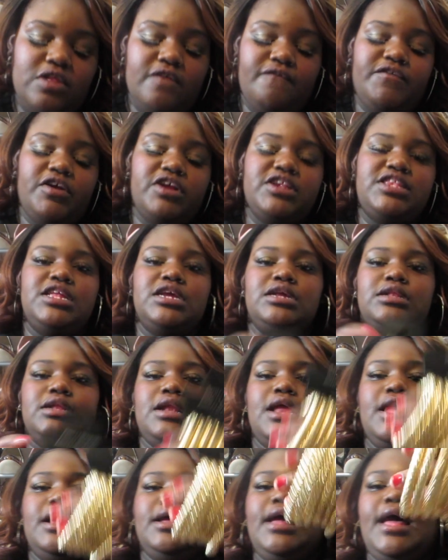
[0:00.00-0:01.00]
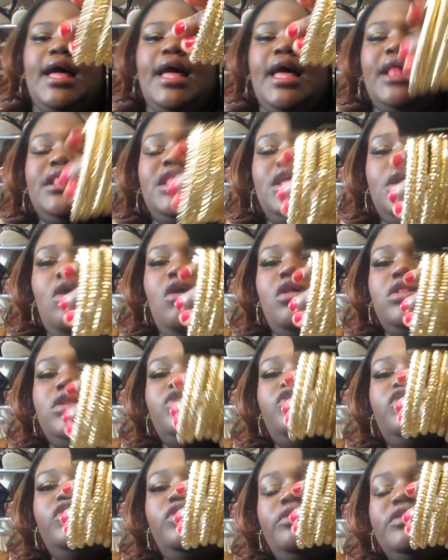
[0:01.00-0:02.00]
the first thing that I got, I think all the
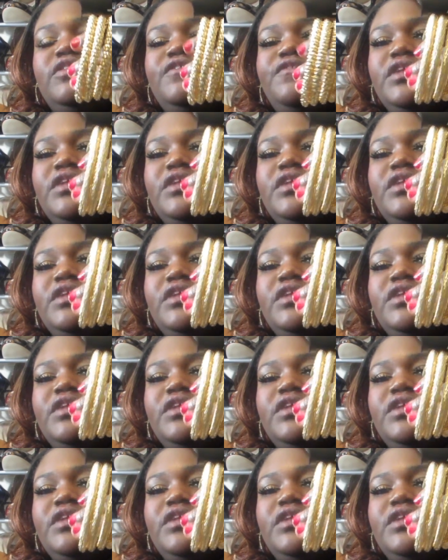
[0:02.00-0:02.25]
jewelry is